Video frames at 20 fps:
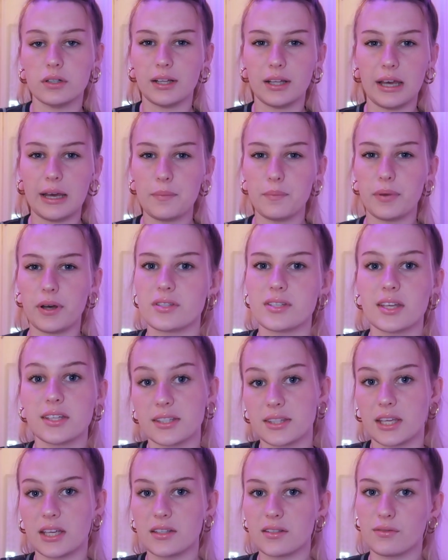clip where it says
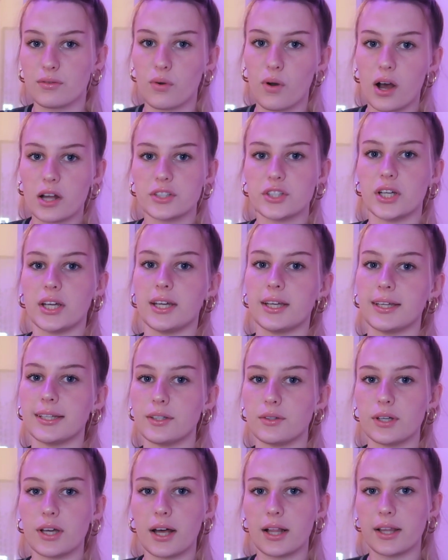thanks for watching and
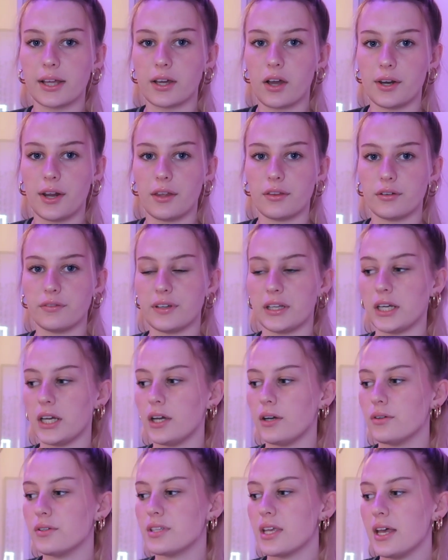you can click on other
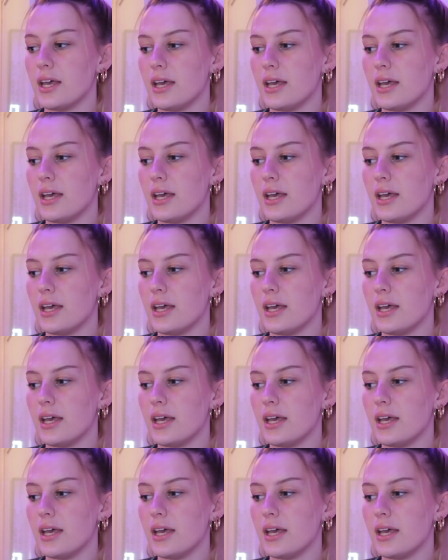videos.